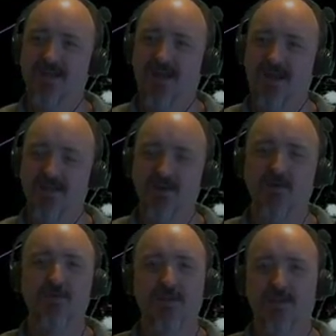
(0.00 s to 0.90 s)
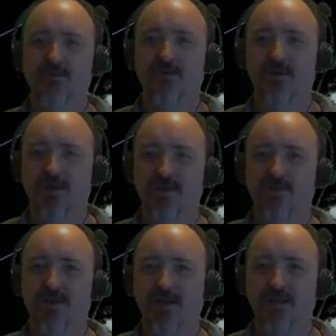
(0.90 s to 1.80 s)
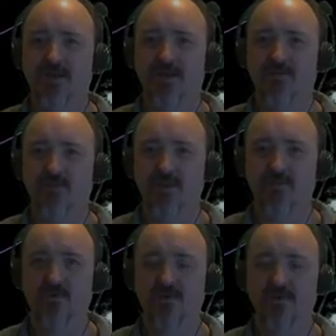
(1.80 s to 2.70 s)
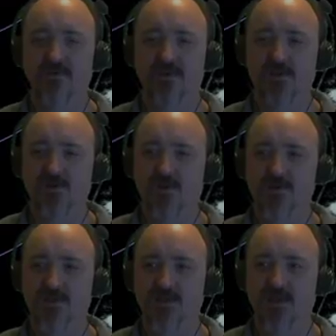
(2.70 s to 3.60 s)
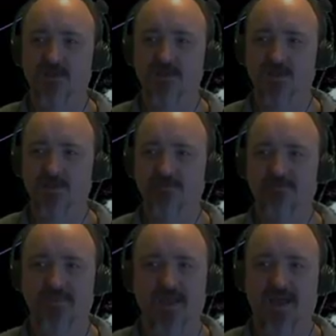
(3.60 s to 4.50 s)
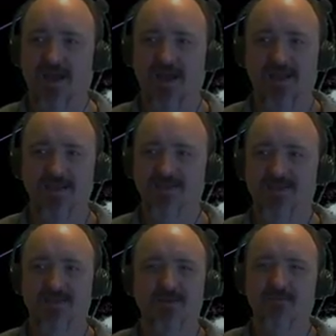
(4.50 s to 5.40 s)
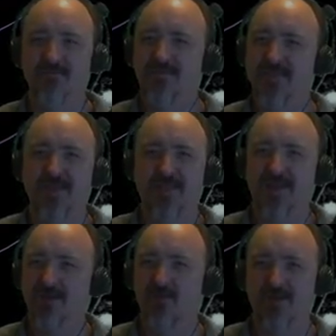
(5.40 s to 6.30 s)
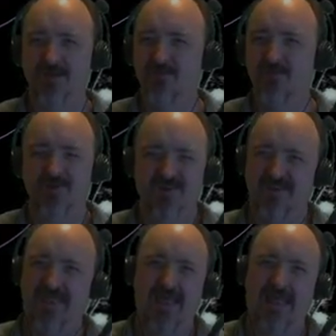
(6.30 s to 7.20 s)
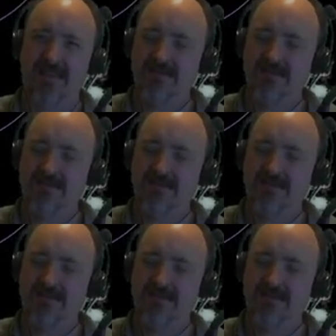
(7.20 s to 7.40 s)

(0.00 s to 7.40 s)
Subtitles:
know that in order to get good at it, you got to really work on your construction skills, and I just don't think that I want to work on that.